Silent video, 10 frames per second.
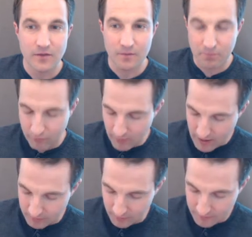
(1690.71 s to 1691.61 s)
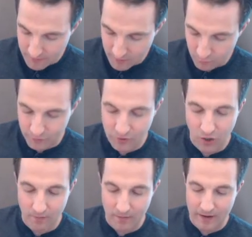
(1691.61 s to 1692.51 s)
The problem with
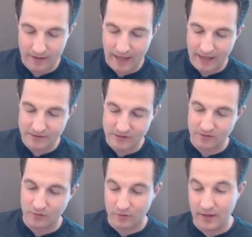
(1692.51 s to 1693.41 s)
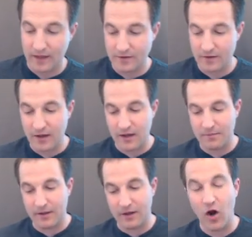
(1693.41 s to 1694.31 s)
carbonic acid, or that
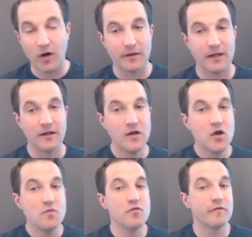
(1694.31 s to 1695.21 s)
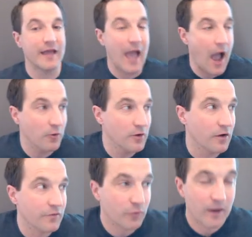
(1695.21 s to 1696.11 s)
bicarbonate, moving out
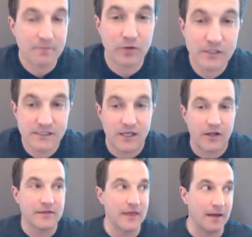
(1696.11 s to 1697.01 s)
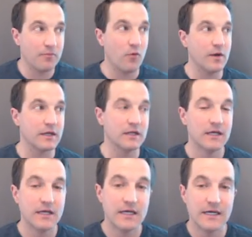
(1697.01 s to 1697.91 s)
of the red blood cell at that point
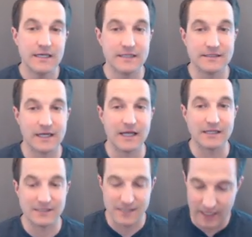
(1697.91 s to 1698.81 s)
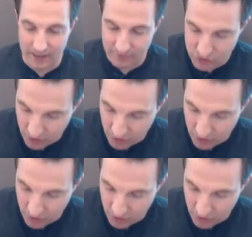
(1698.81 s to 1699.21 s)
is that it has a negative